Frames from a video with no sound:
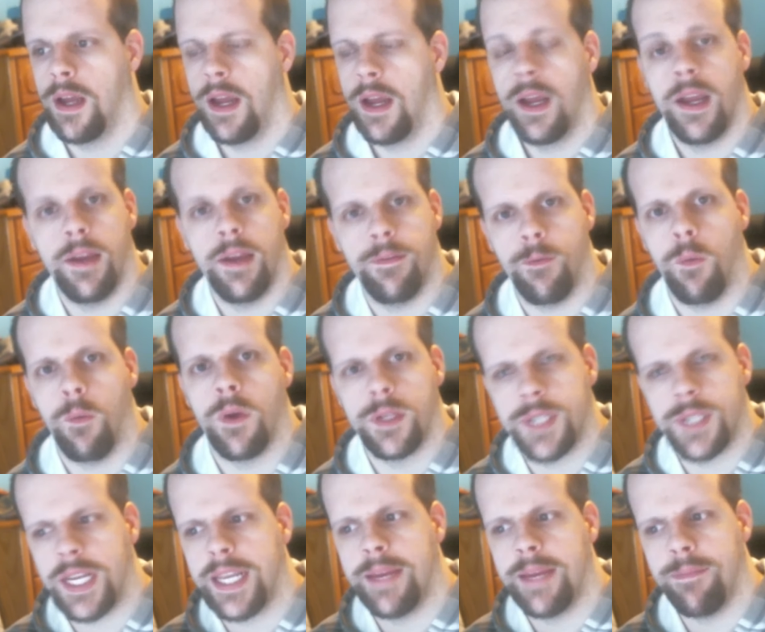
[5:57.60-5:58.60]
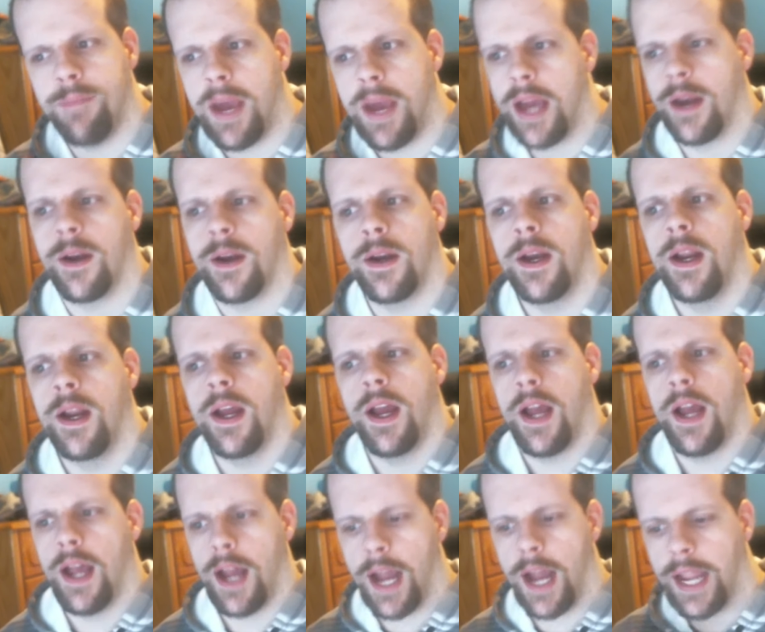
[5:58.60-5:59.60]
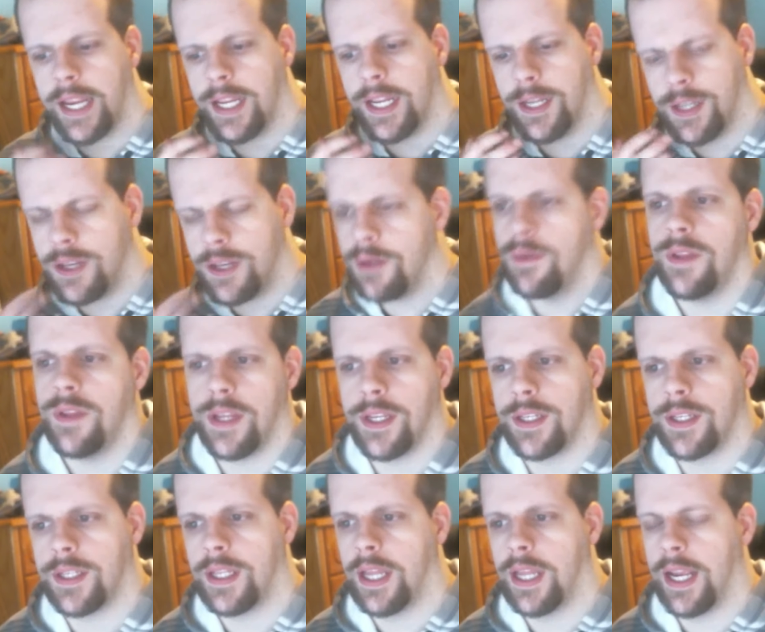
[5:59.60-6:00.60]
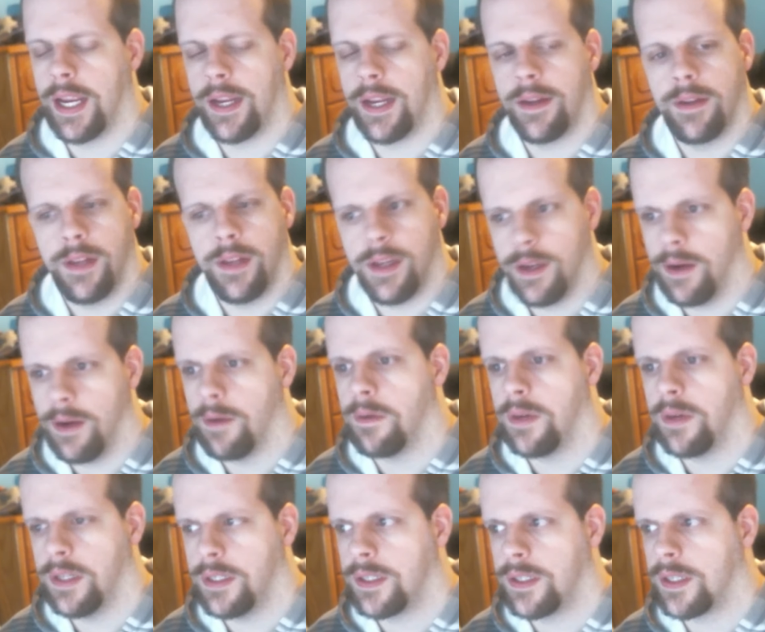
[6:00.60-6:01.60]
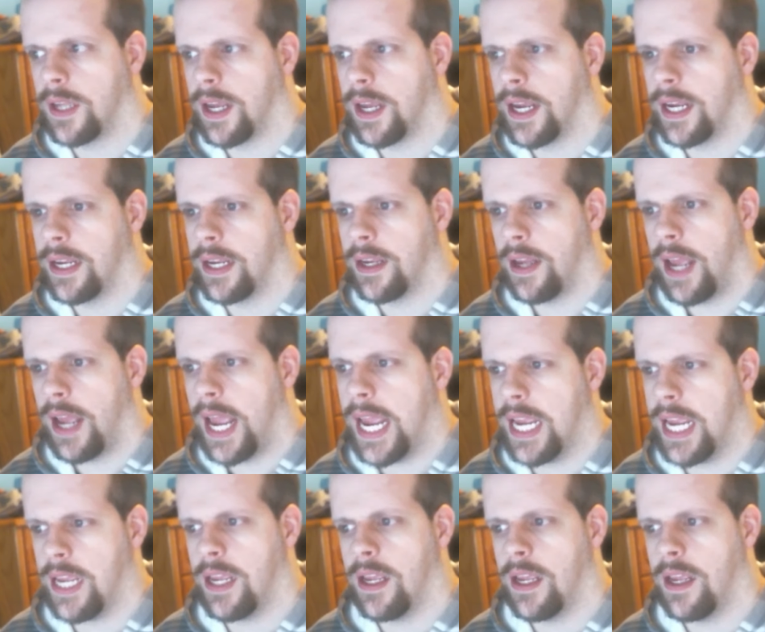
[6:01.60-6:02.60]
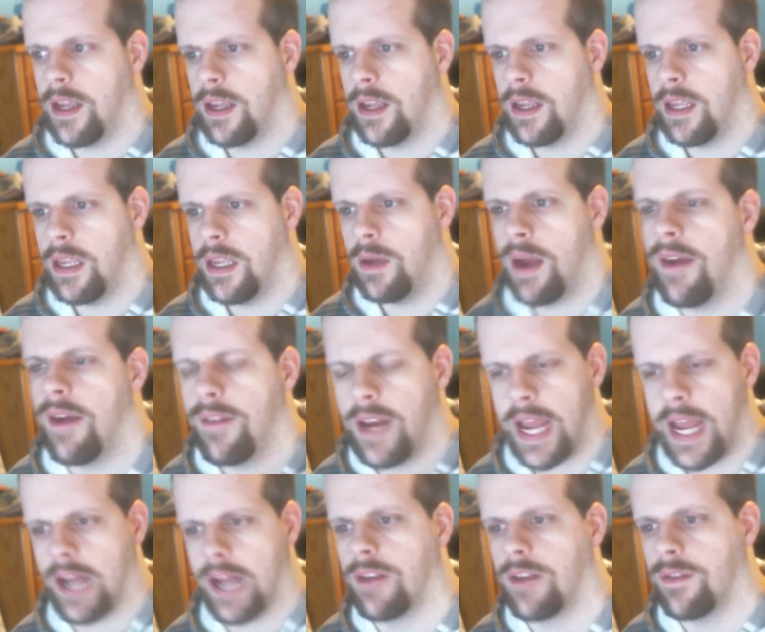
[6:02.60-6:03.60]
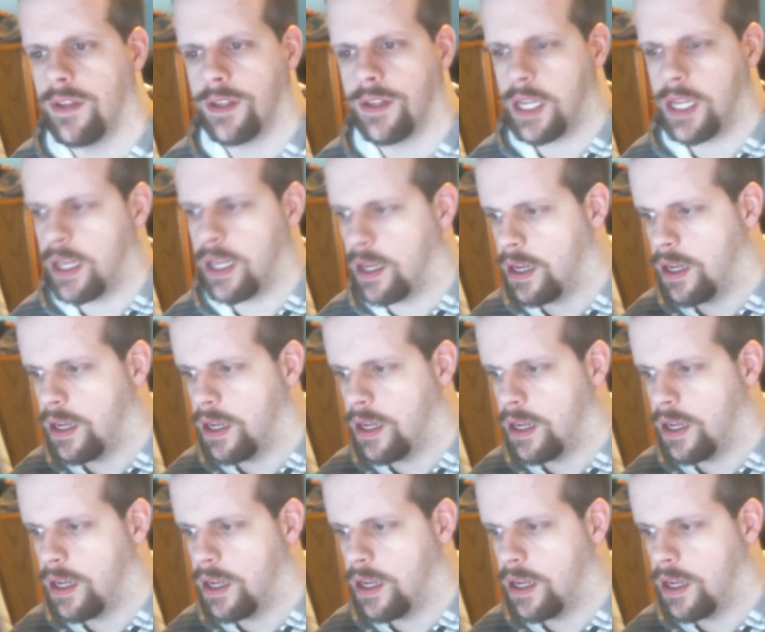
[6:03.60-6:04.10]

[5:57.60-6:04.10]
Once I get better, I can do this thing. You know, it's like, hey, you haven't acted for this thing.